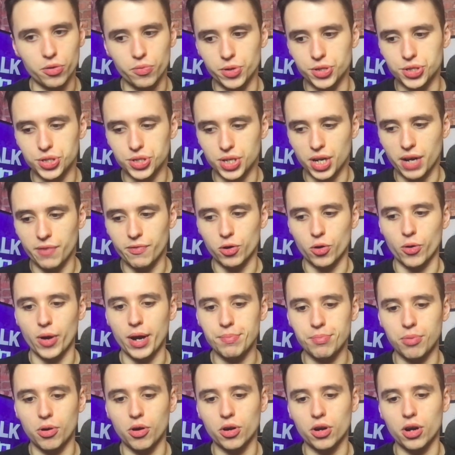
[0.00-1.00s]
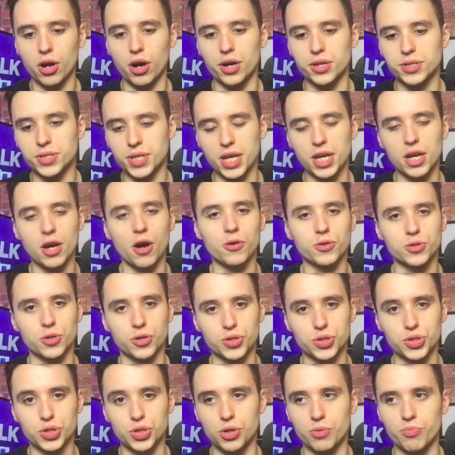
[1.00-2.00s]
which is another great podcast that he goes on
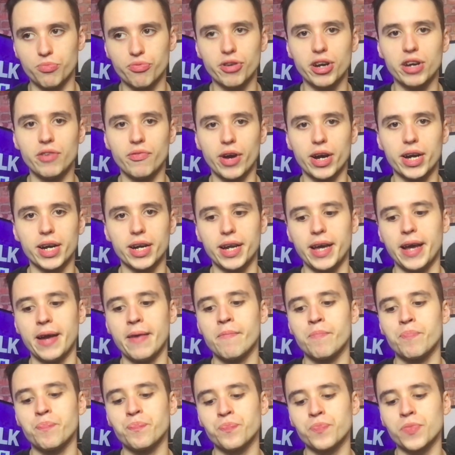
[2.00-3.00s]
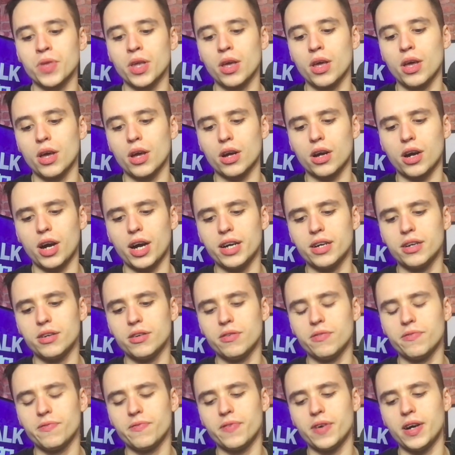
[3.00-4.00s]
to pretty regularly, kind
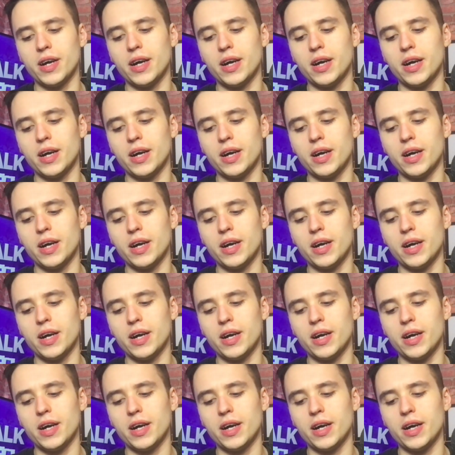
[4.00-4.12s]
of